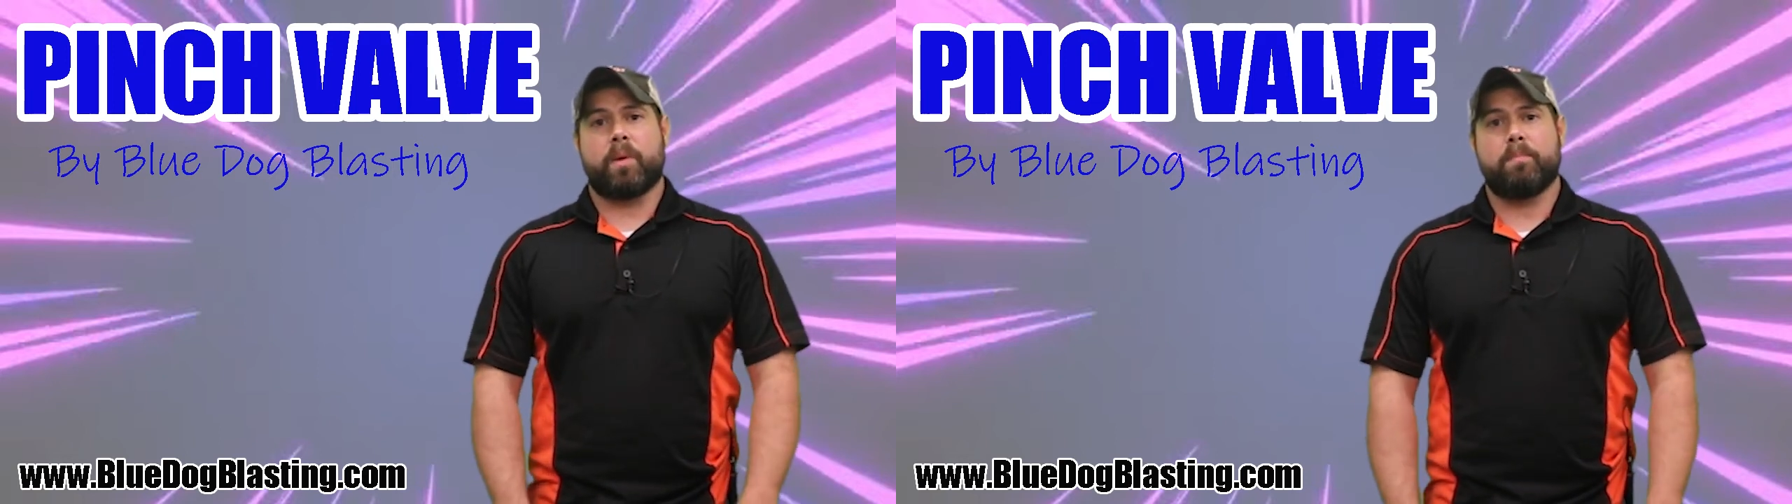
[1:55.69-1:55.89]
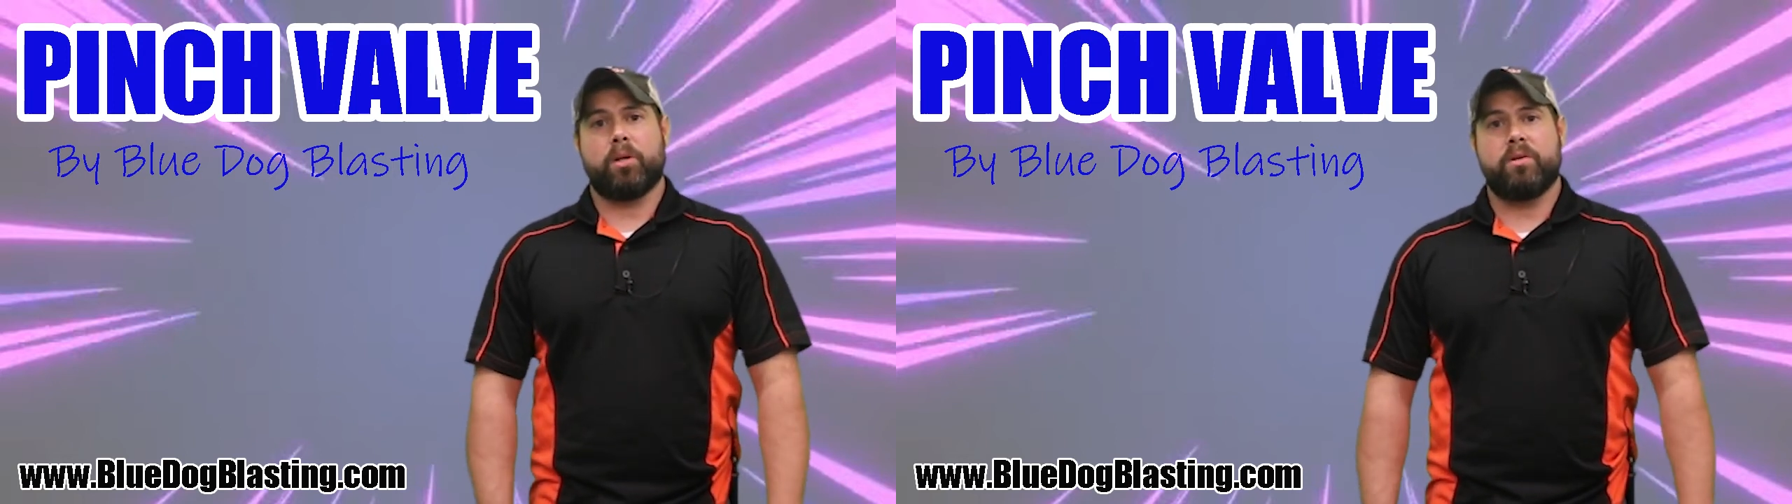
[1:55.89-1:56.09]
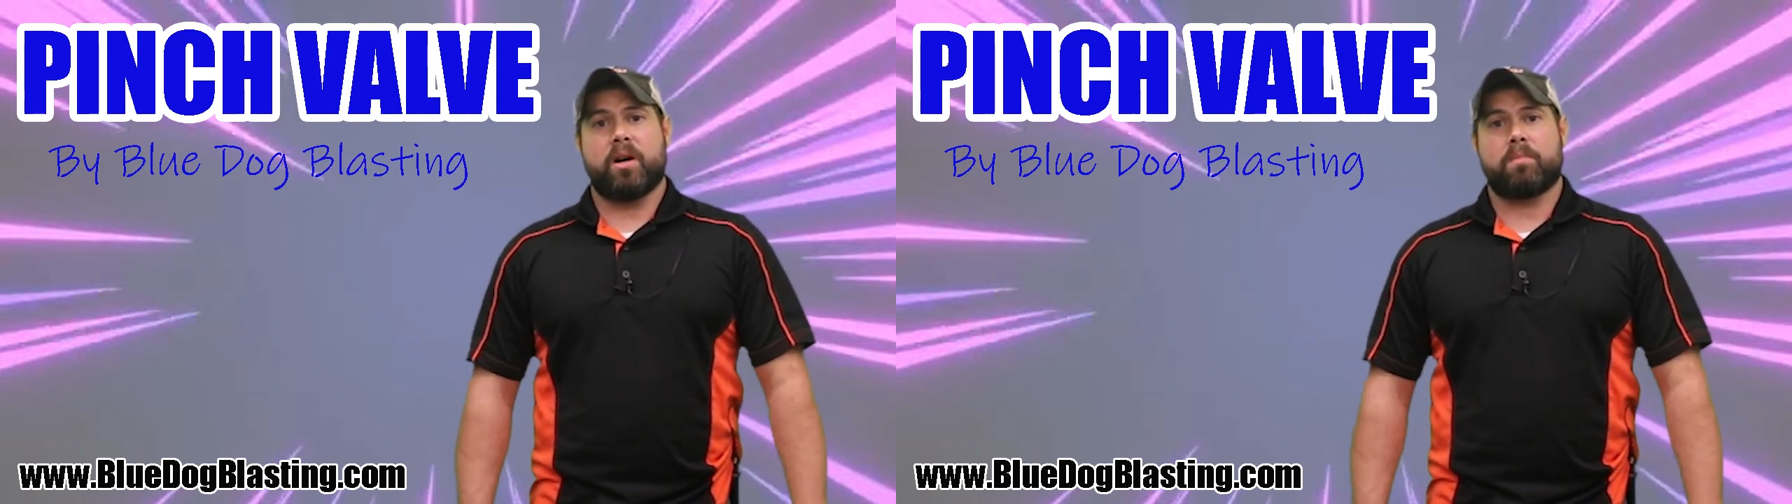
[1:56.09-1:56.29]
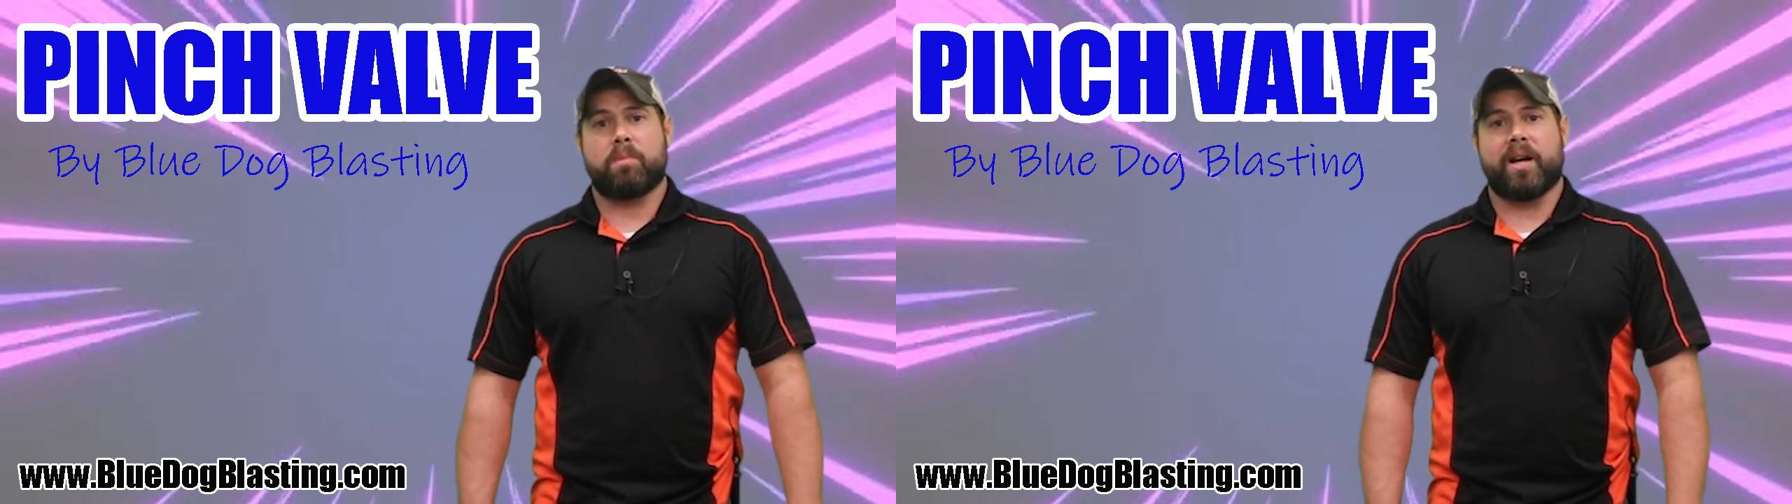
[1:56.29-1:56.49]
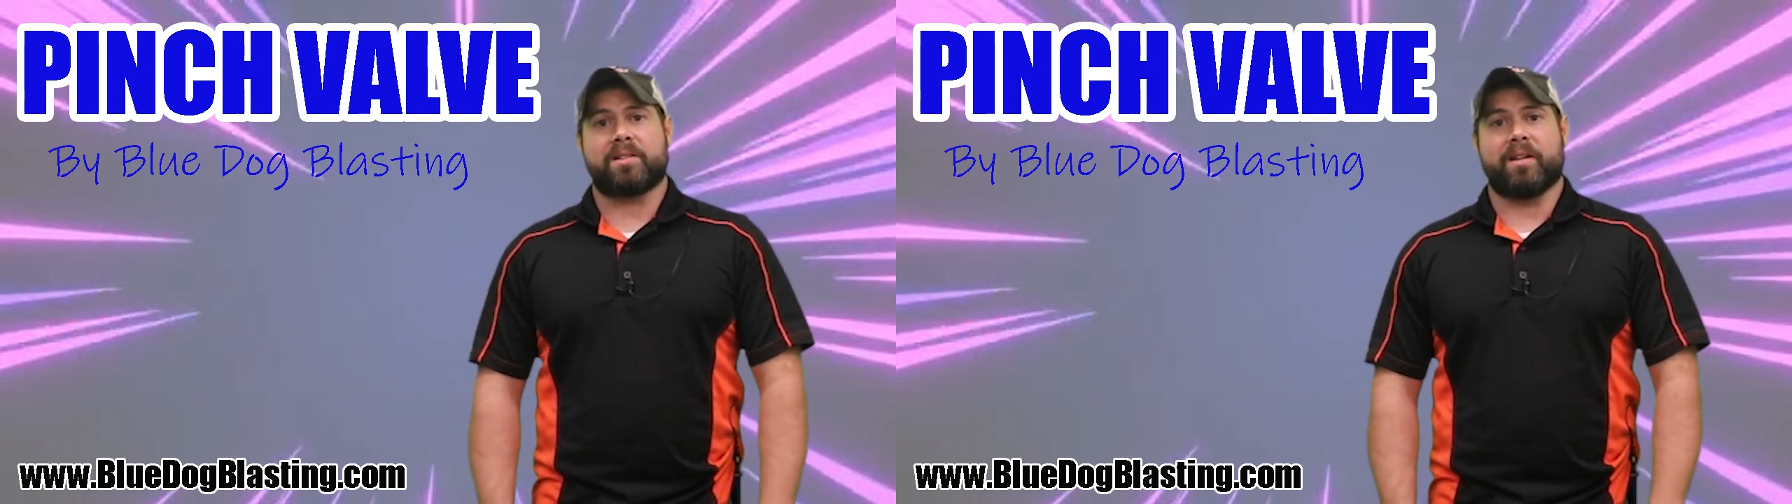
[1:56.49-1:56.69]
by Blue Dog
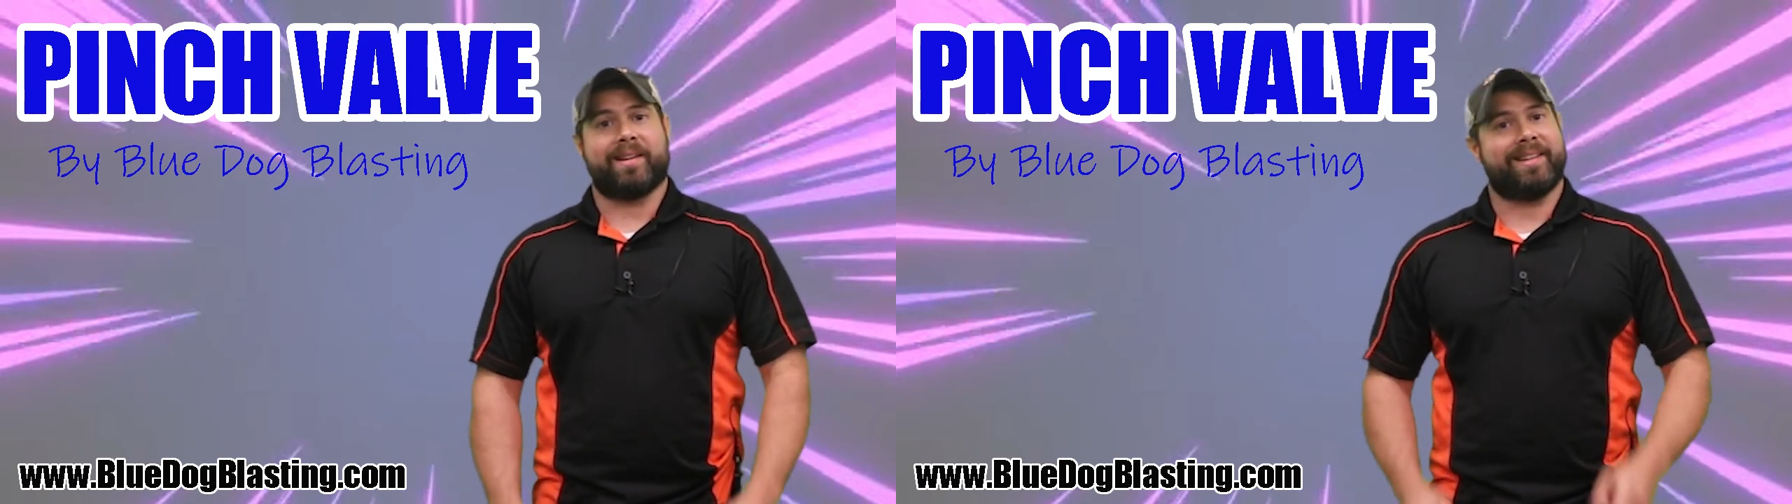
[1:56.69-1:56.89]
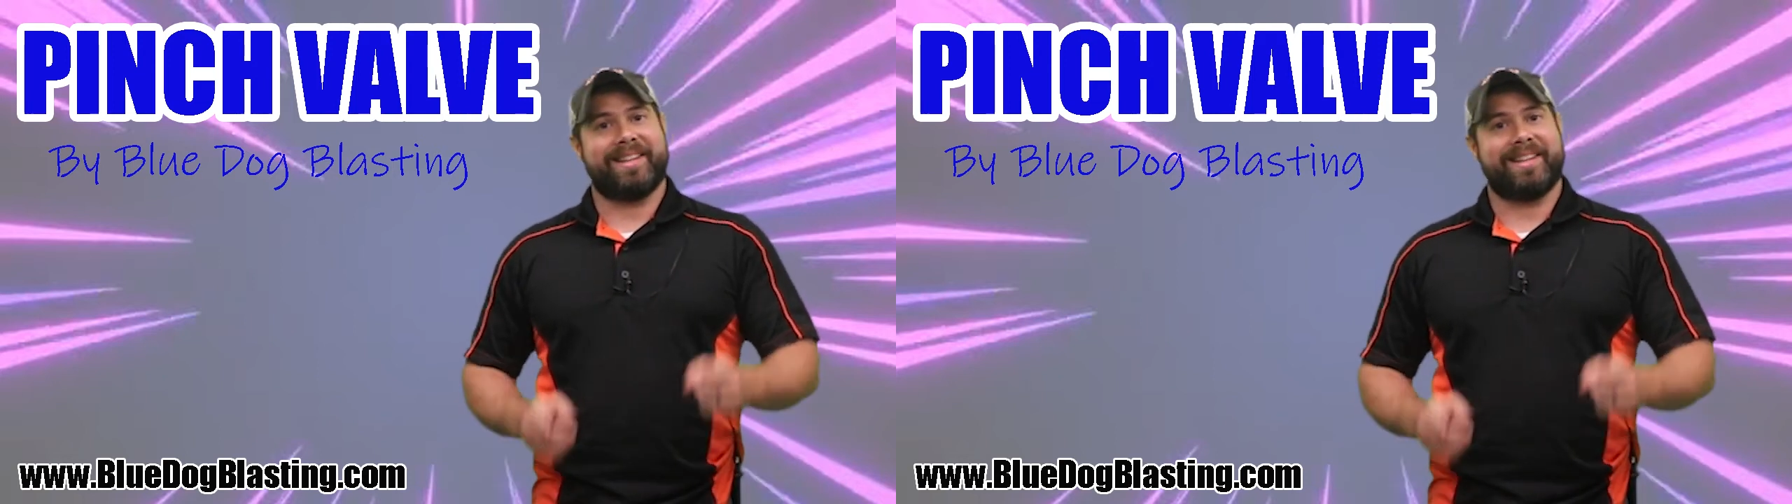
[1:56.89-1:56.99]
Blasting.